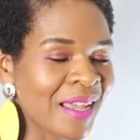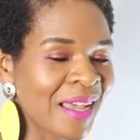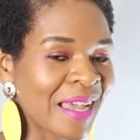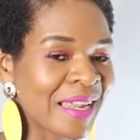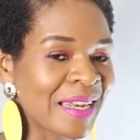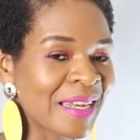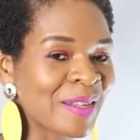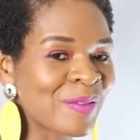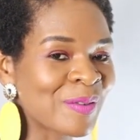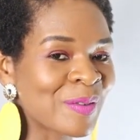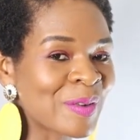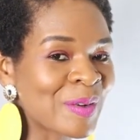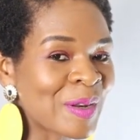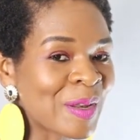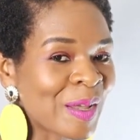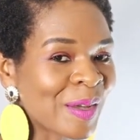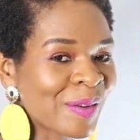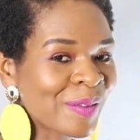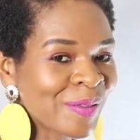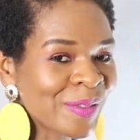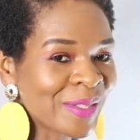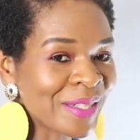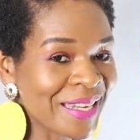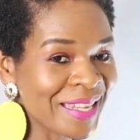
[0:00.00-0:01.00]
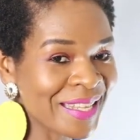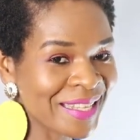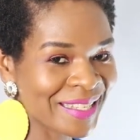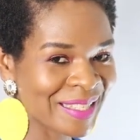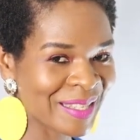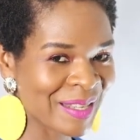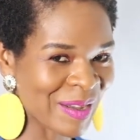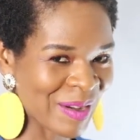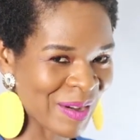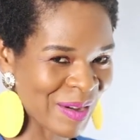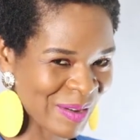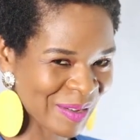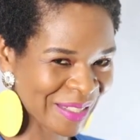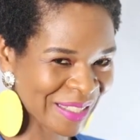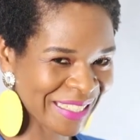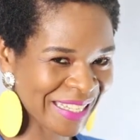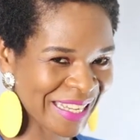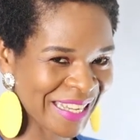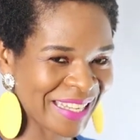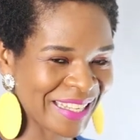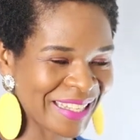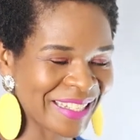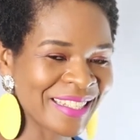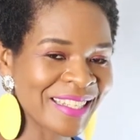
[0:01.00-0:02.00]
And if you love this
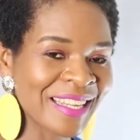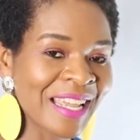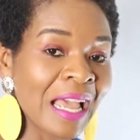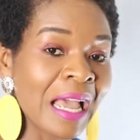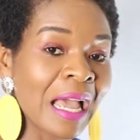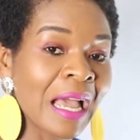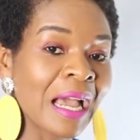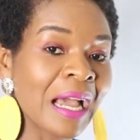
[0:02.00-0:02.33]
content,